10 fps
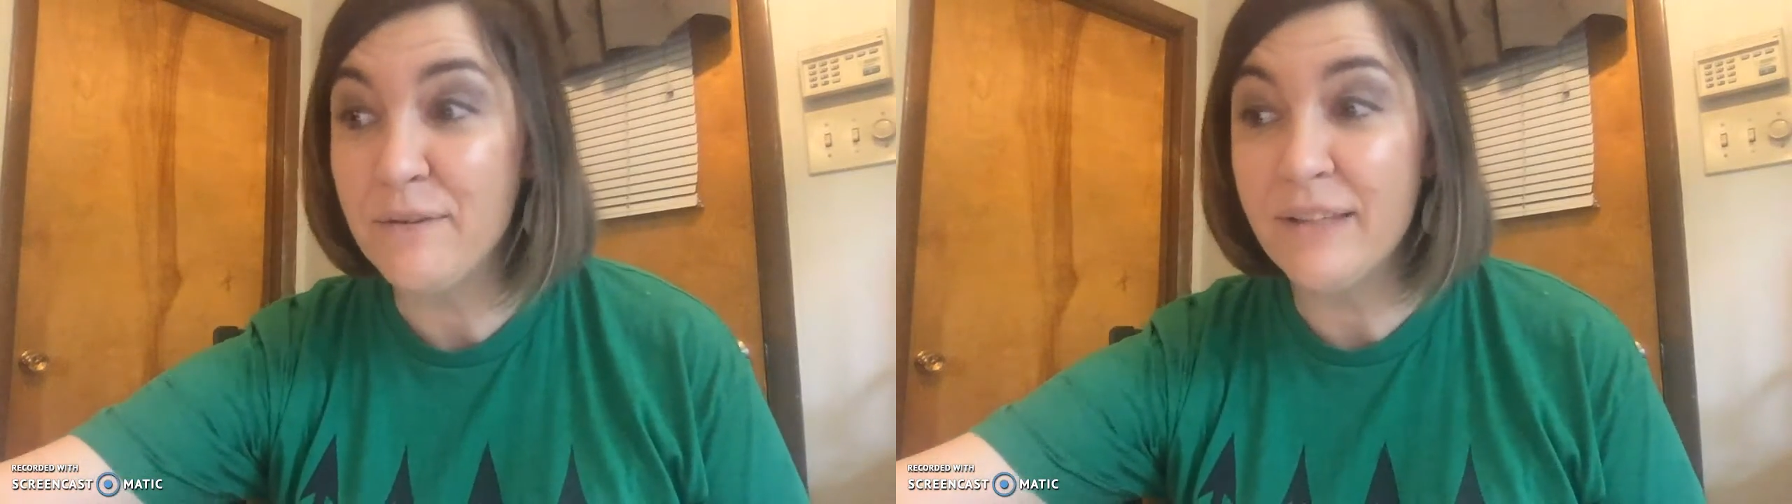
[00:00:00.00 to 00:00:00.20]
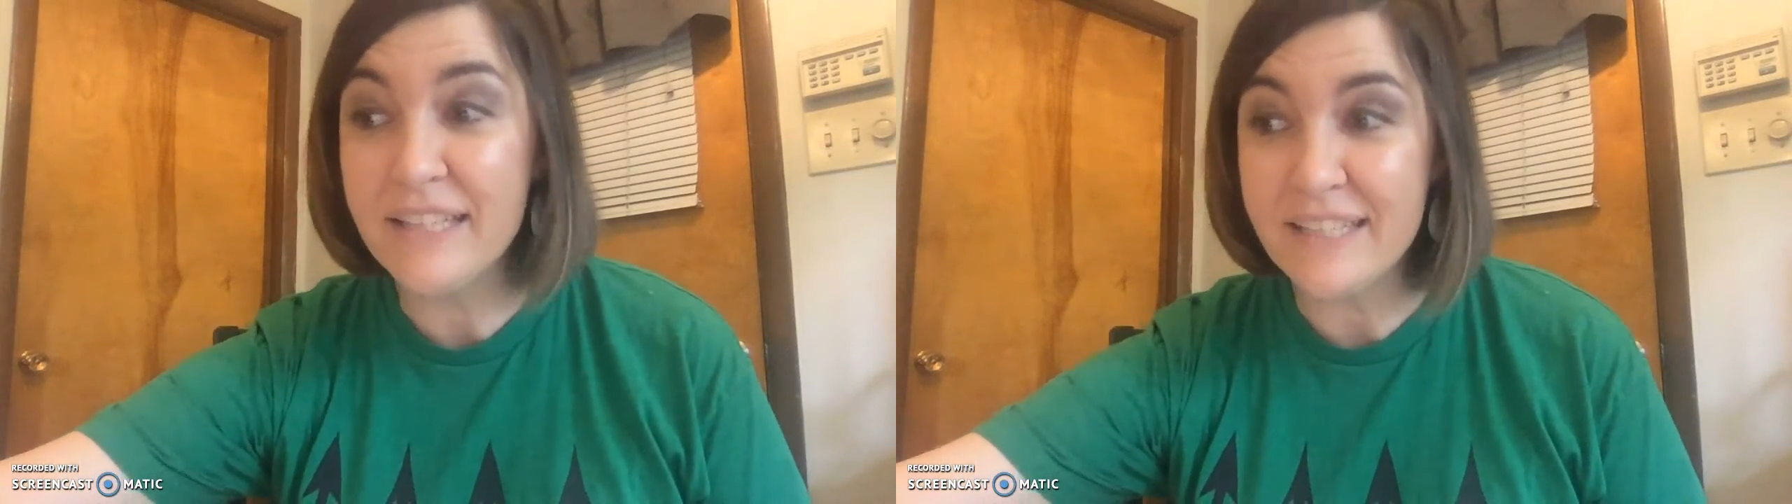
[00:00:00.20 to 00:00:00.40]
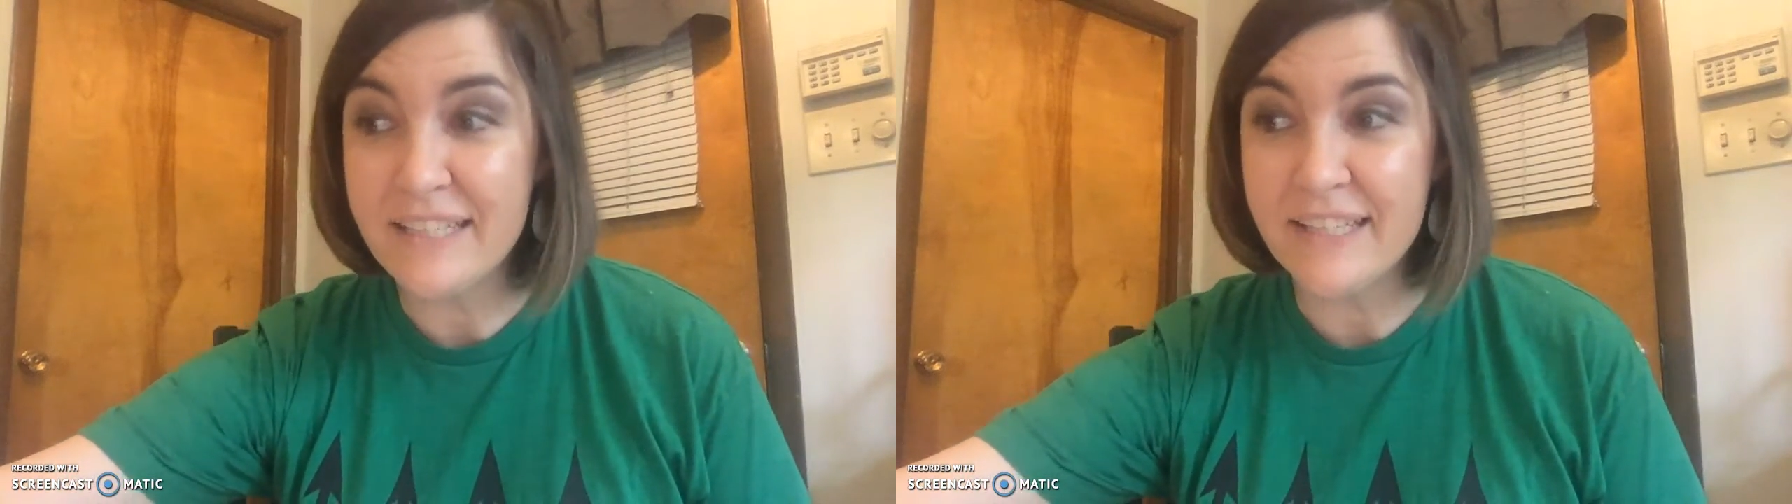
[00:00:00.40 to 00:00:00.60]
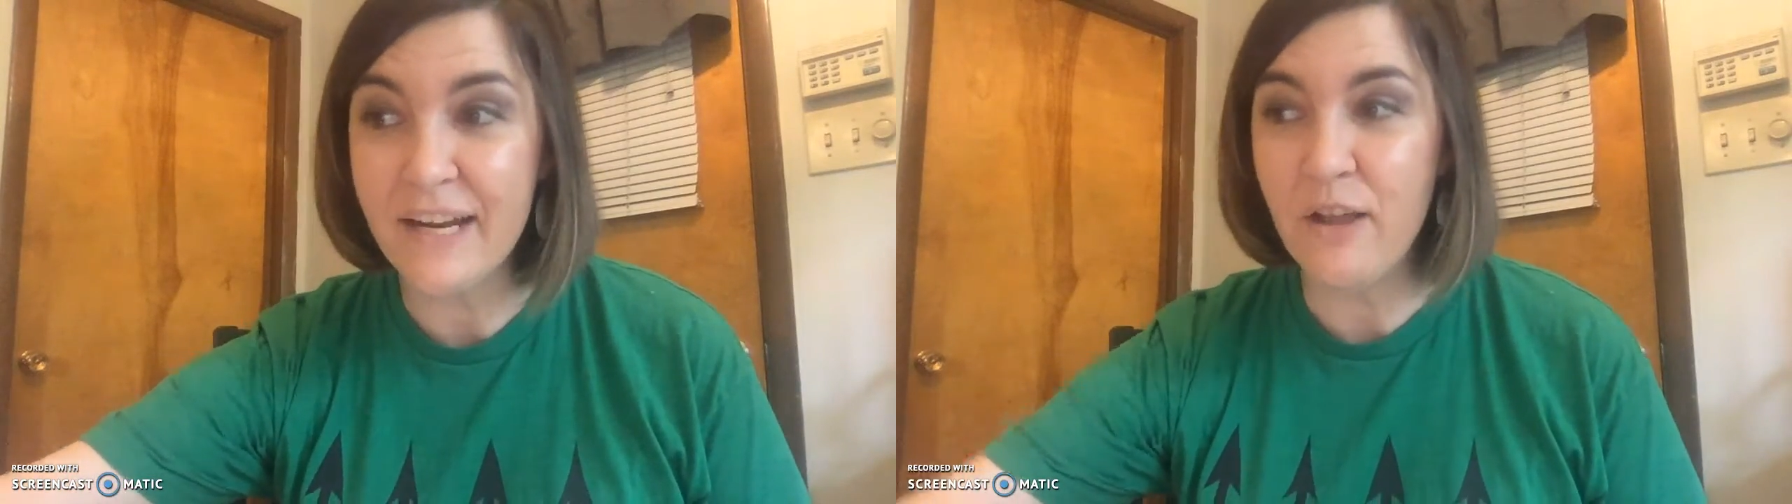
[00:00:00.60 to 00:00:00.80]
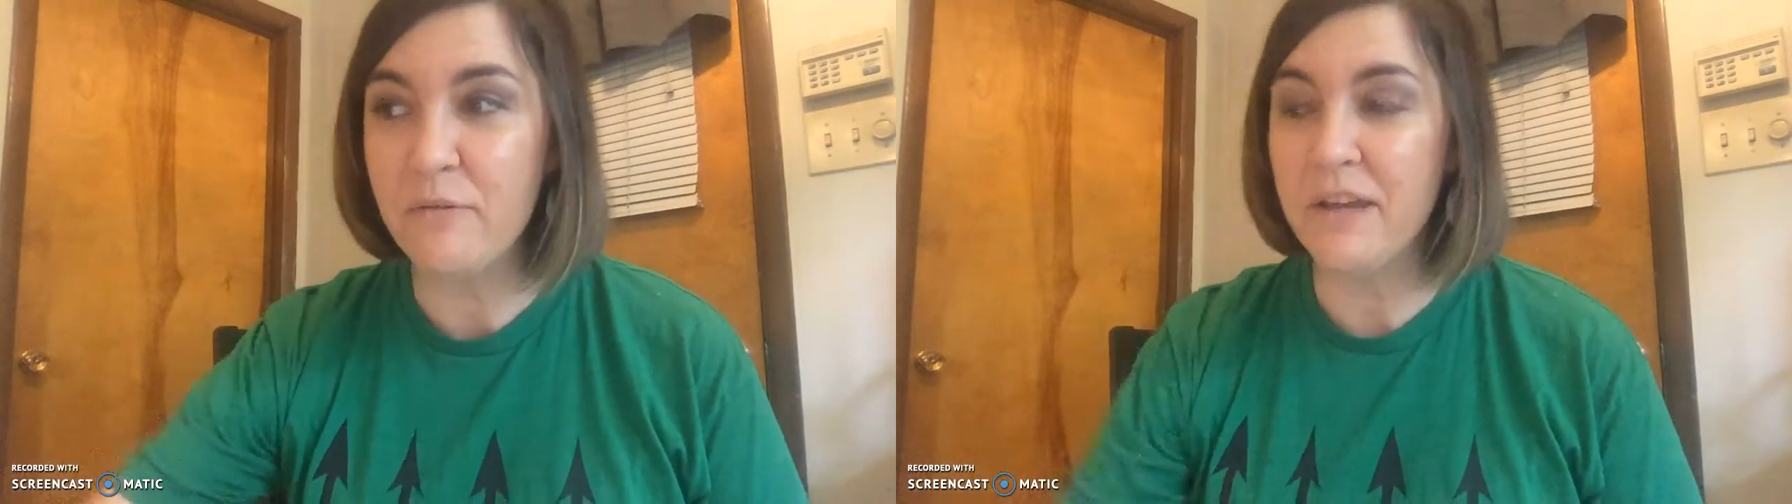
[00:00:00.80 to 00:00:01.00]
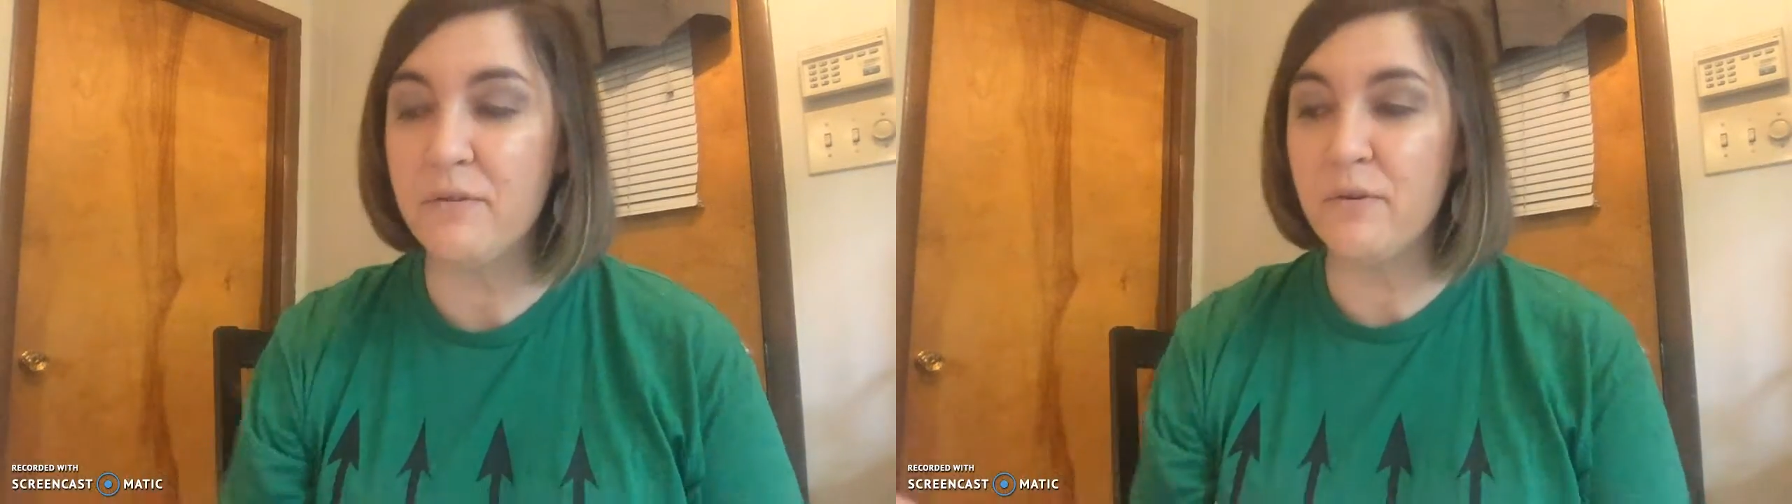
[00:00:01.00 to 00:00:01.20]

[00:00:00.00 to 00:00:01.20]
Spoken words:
listen to that all the way through,